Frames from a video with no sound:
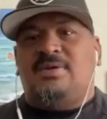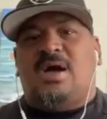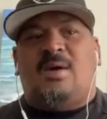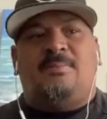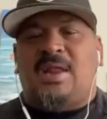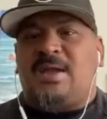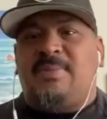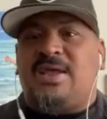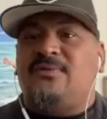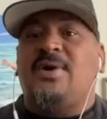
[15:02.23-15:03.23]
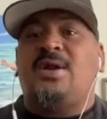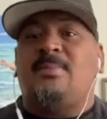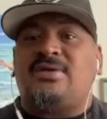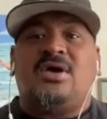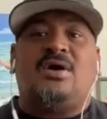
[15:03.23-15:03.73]
I'm like making fun of
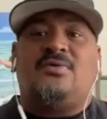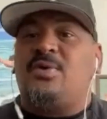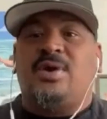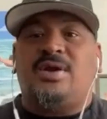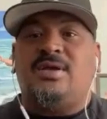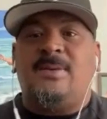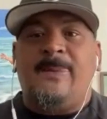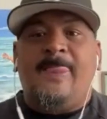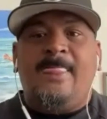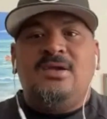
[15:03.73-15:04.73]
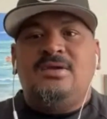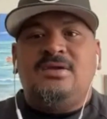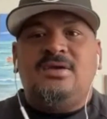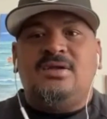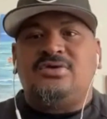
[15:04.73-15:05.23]
myself already.
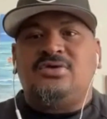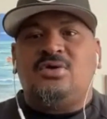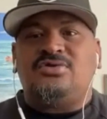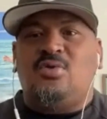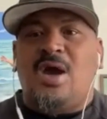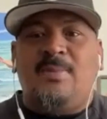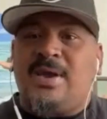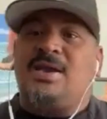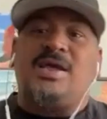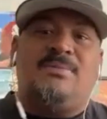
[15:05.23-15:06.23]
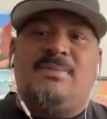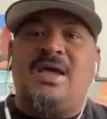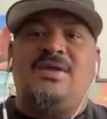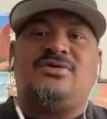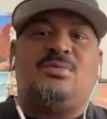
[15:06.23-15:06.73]
So why am I gonna get
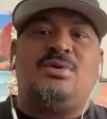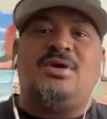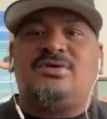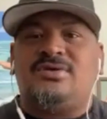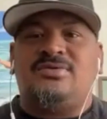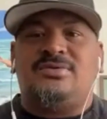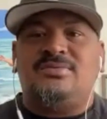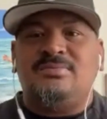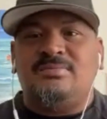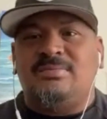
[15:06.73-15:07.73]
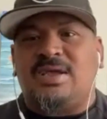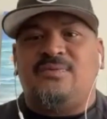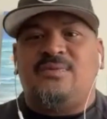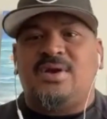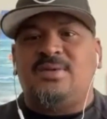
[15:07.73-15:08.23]
mad if someone else is
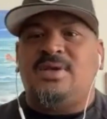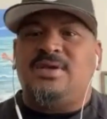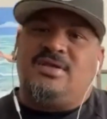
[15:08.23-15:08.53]
making fun of me?